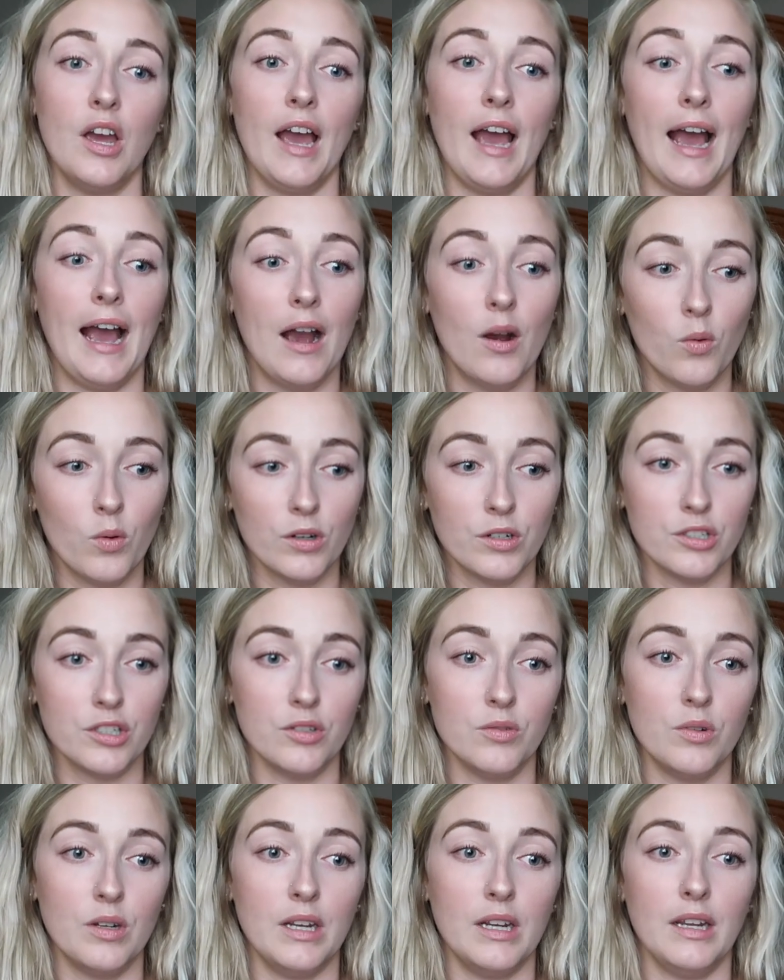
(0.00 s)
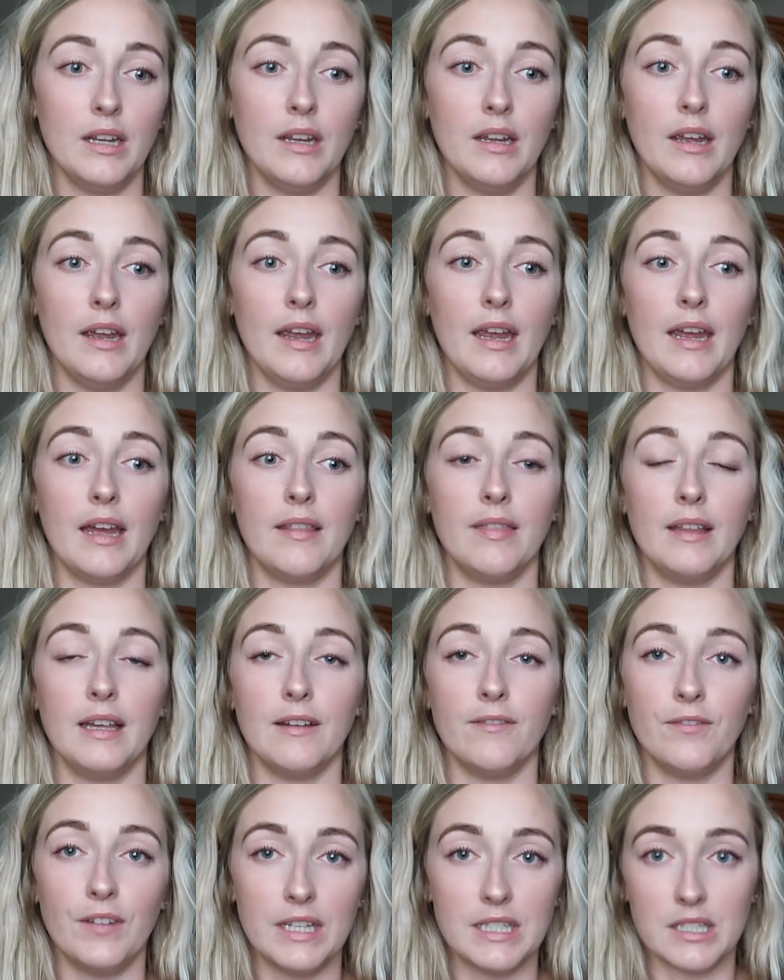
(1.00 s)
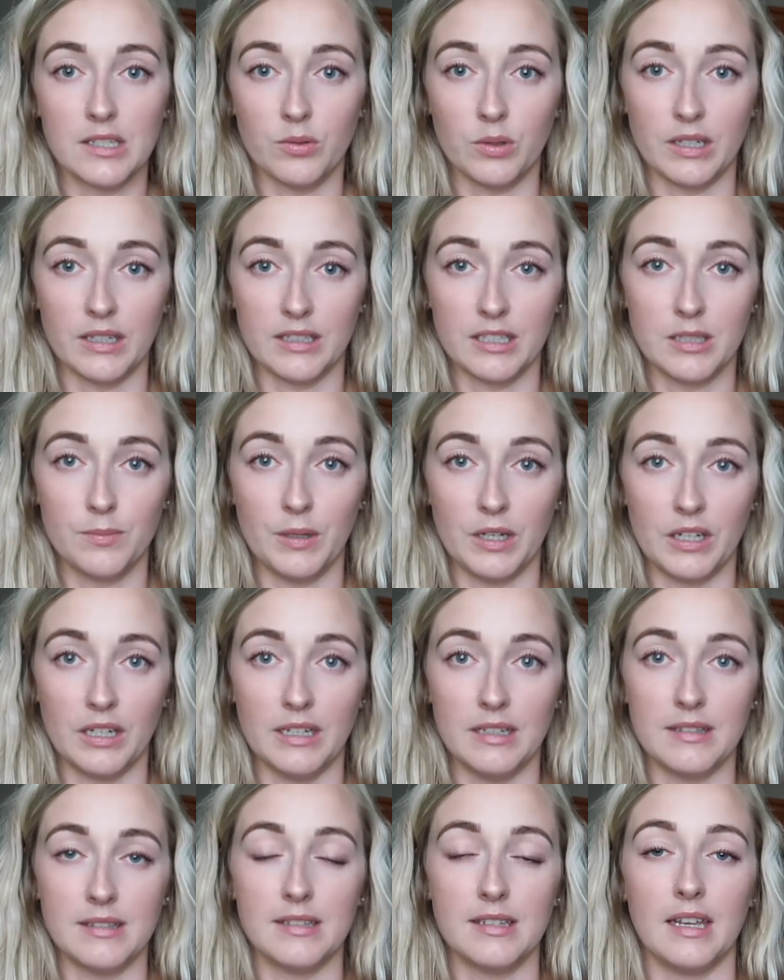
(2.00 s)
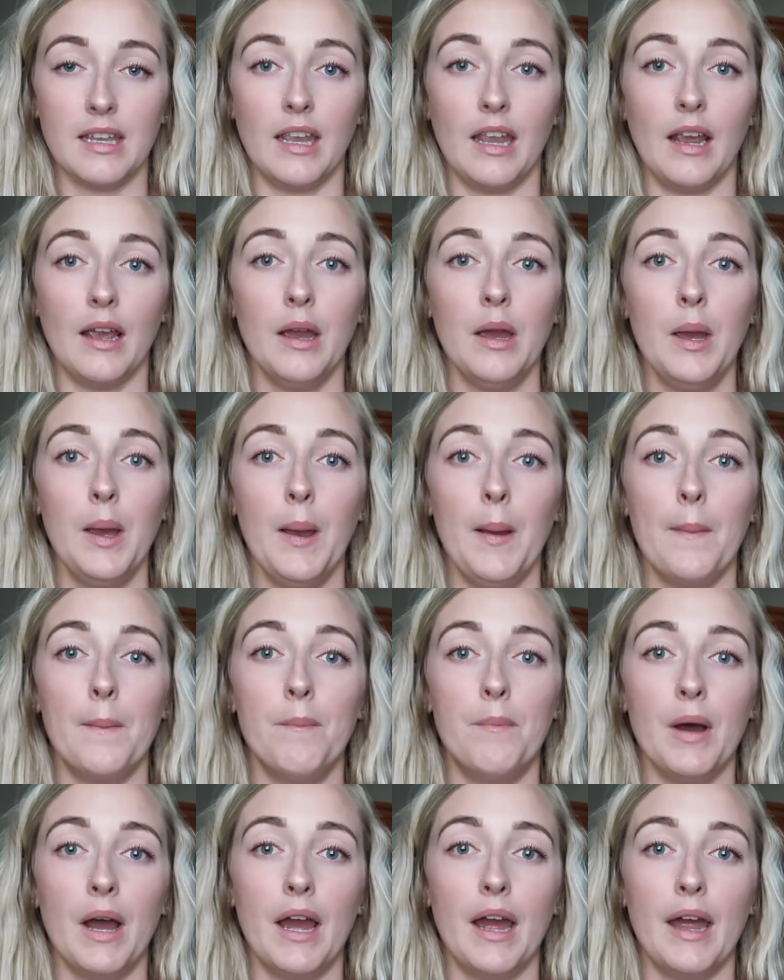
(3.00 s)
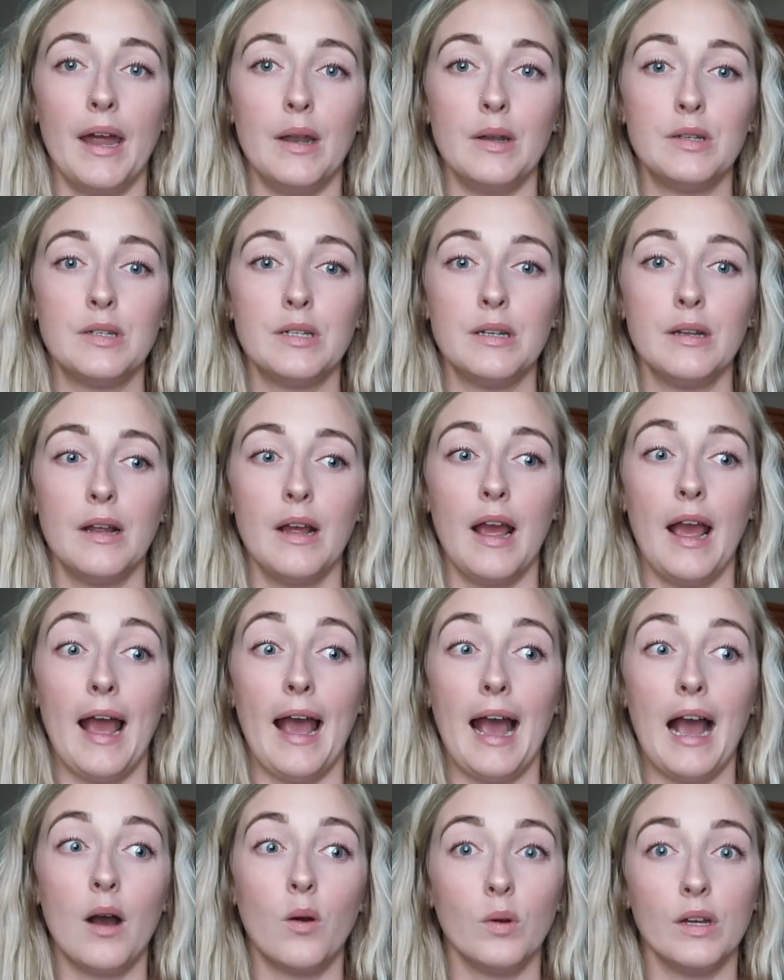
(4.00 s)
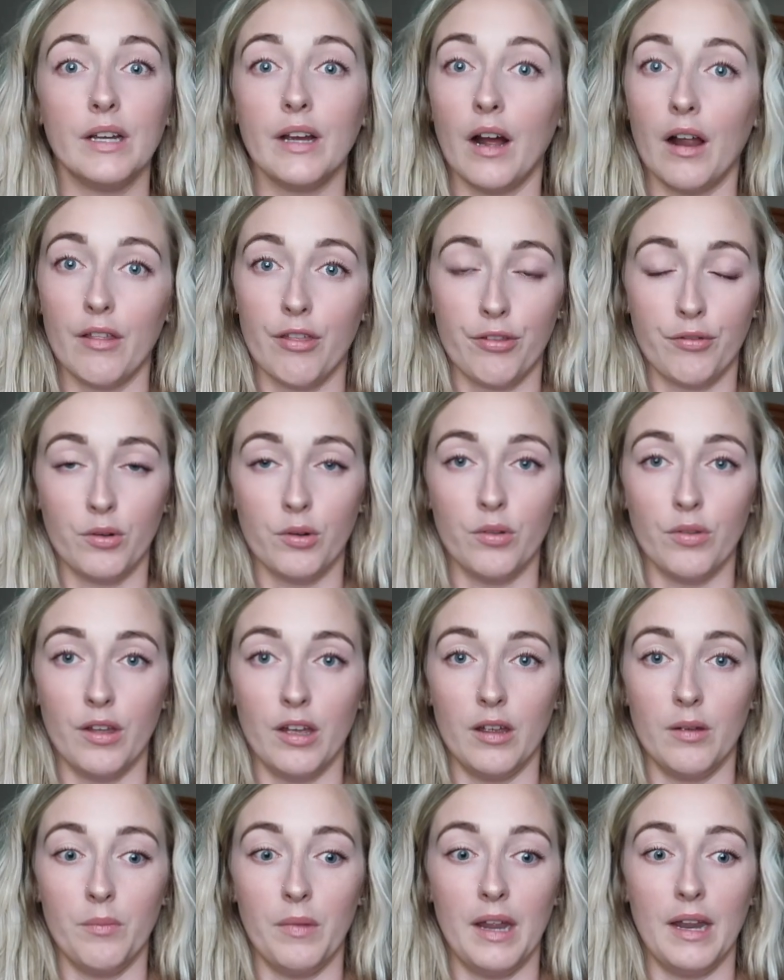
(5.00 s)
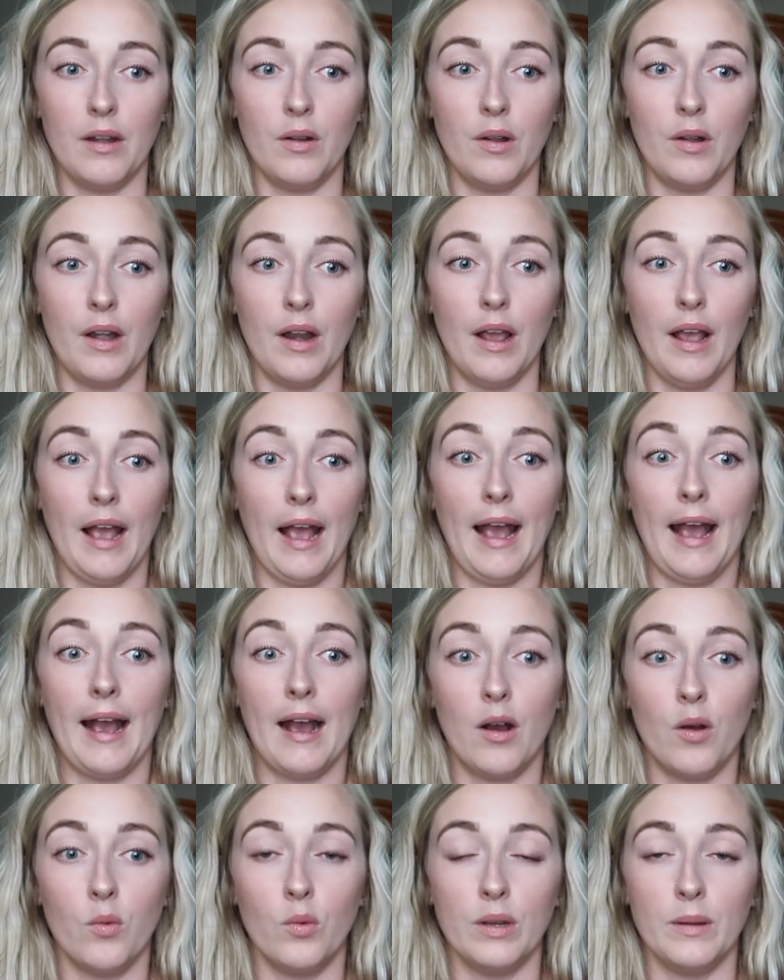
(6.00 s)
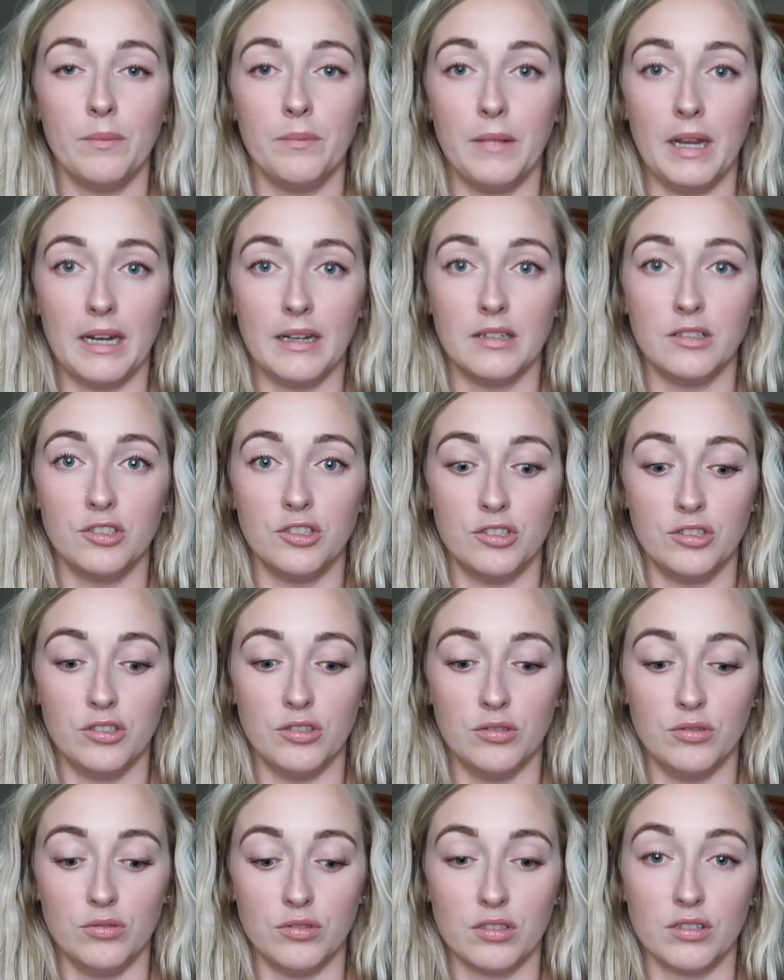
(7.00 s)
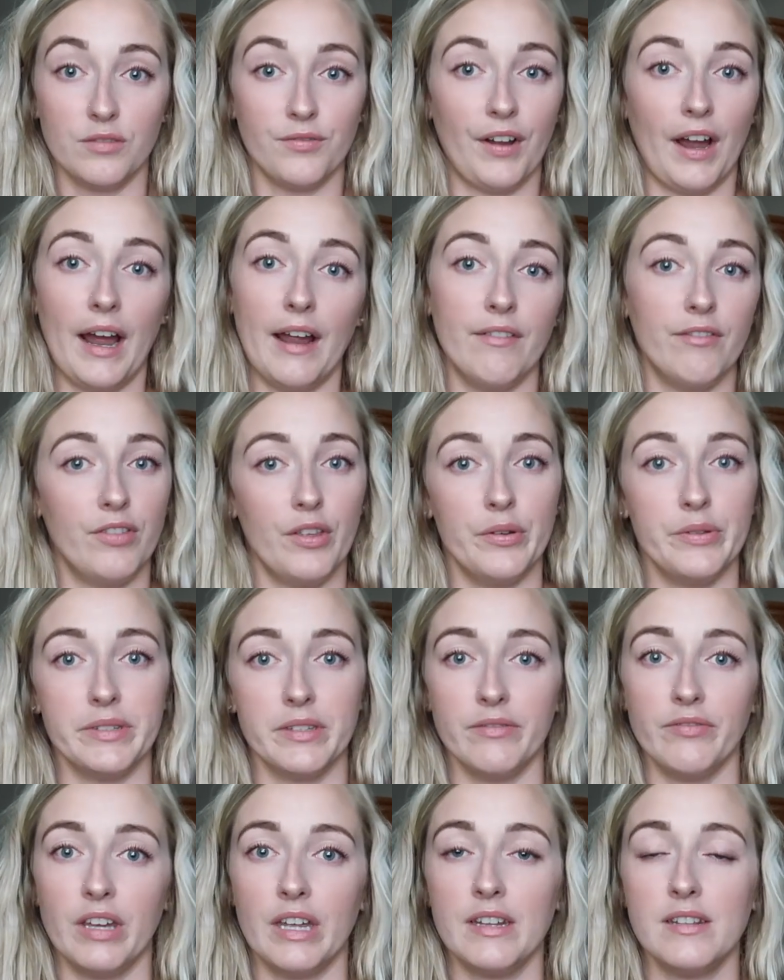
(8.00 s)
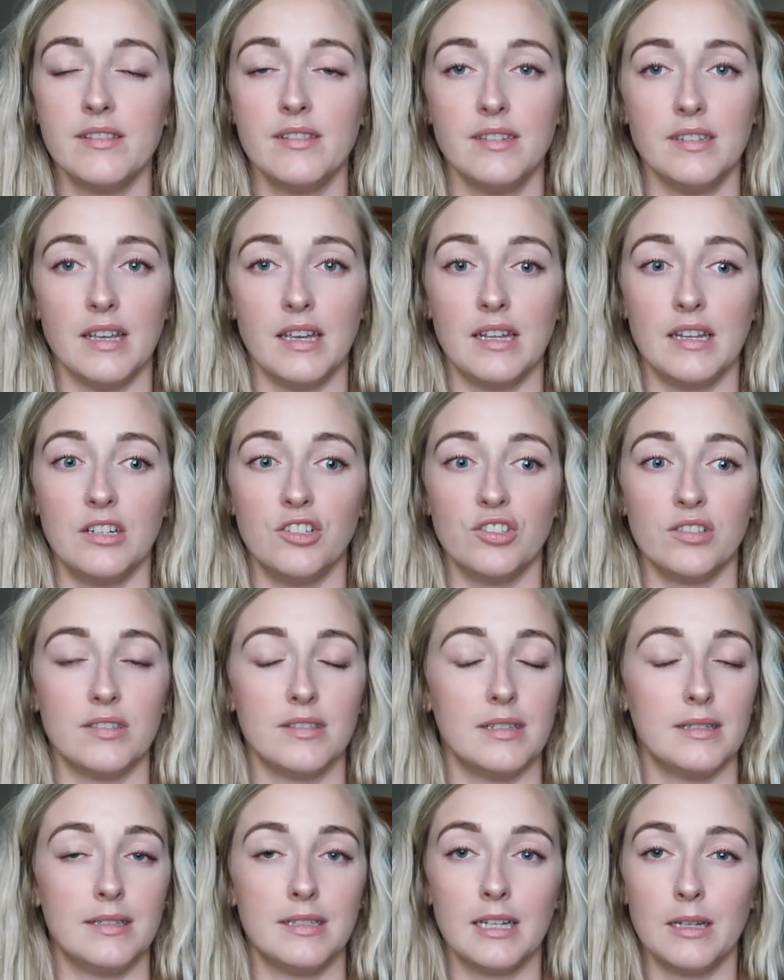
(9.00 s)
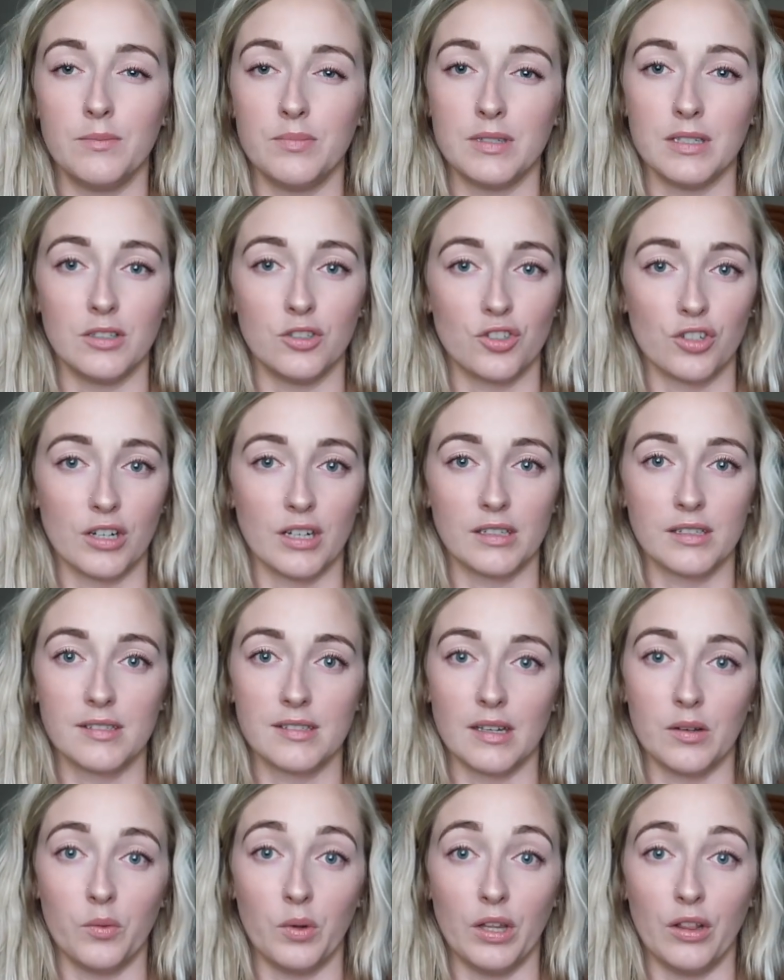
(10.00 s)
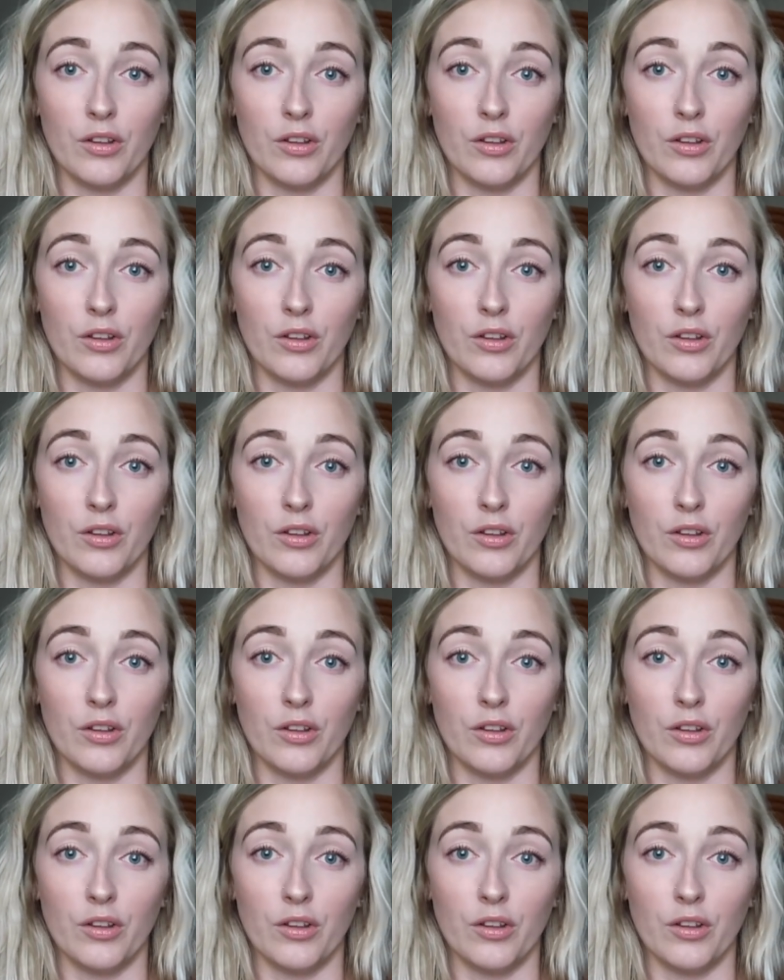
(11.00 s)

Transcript: how we're doing and the events we're experiencing, but how we got through them and how we managed to survive those events and just the tips and tricks that we